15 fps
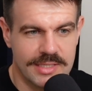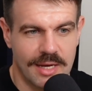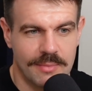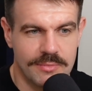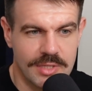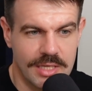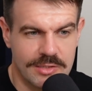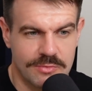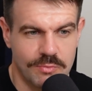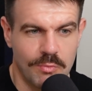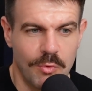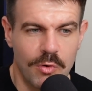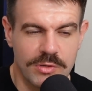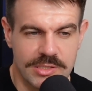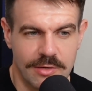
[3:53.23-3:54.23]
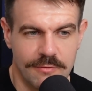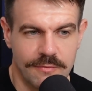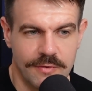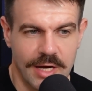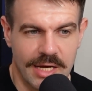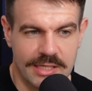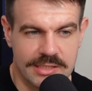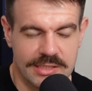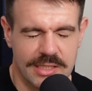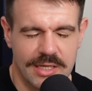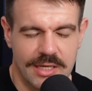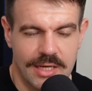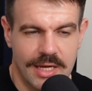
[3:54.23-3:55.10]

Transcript: Um, it's more so for us